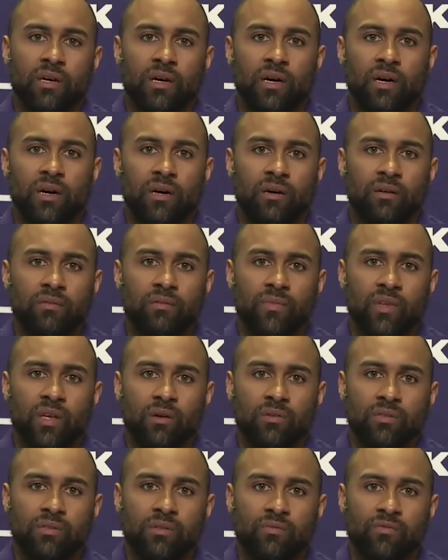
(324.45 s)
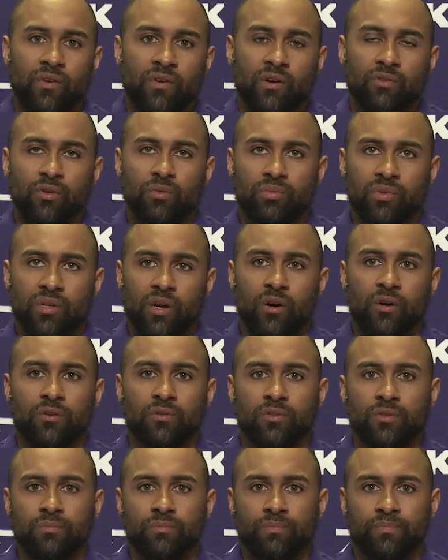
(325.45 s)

uh, you know, it's a fun group to coach.